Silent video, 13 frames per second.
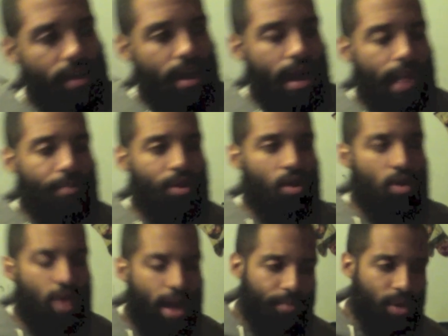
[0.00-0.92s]
I've been
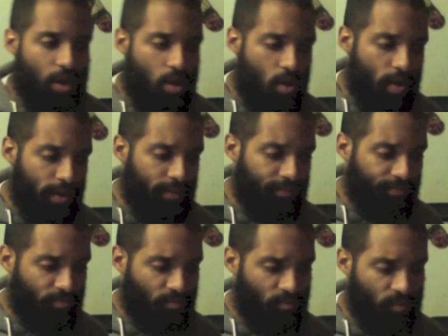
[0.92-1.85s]
I've been going
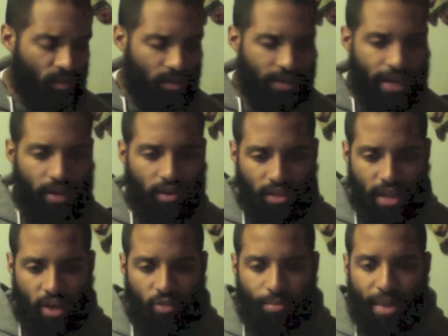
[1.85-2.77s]
down this
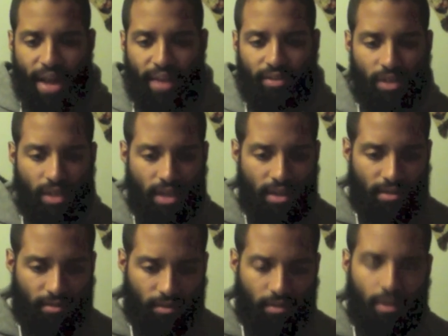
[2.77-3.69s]
health path to eat
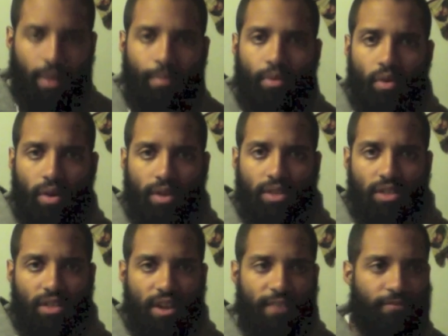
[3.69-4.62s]
important
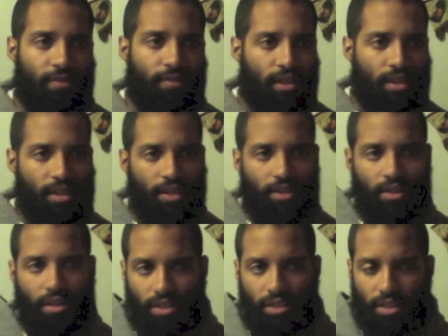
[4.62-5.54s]
stuff
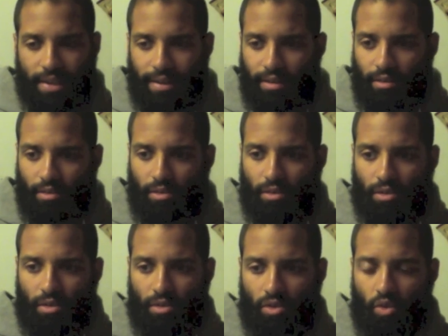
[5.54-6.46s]
such as like
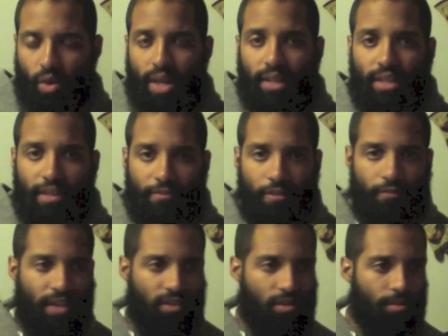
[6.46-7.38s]
green leafy
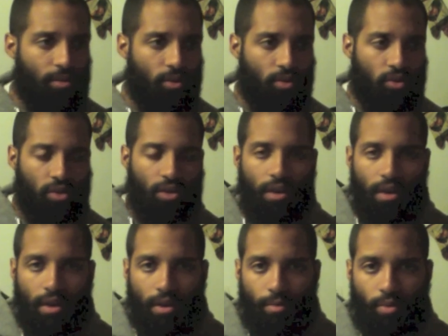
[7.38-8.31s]
vegetables,
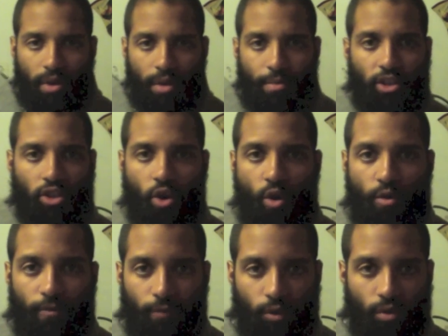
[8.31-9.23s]
pretty much earth
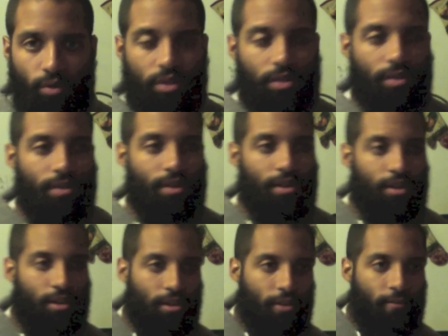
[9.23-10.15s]
foods.
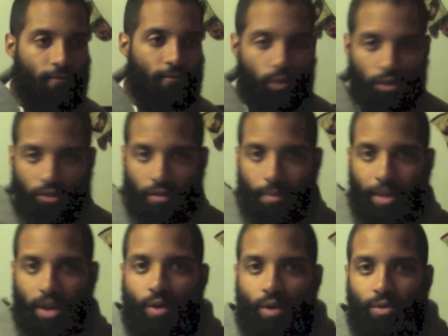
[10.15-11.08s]
Foods from the
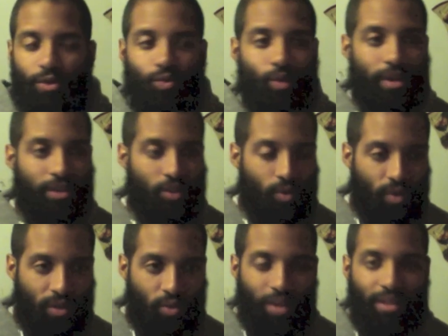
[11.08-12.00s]
earth is, is, is
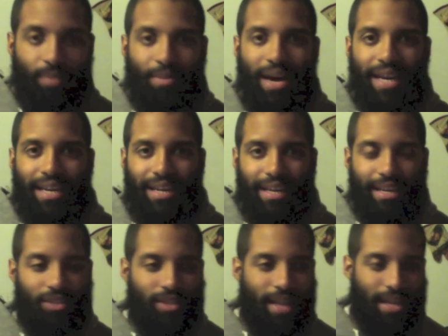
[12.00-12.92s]
what the body
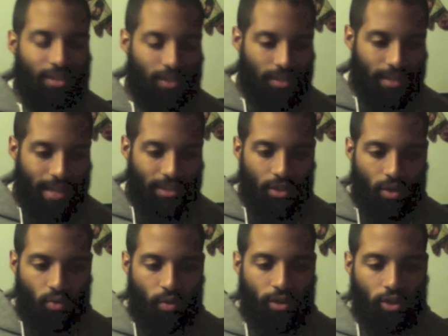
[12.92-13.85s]
needs. That's that's the
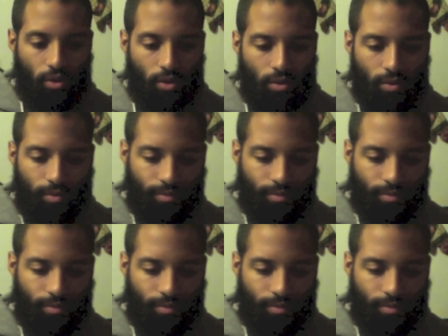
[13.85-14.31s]
original